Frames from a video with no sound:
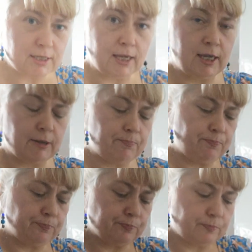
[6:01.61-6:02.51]
as I
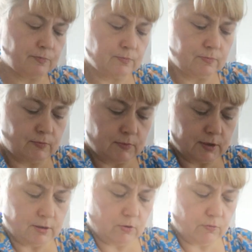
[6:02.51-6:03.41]
can,
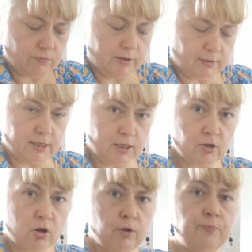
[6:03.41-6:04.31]
without getting
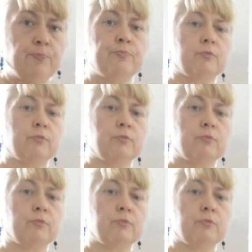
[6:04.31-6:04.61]
it all.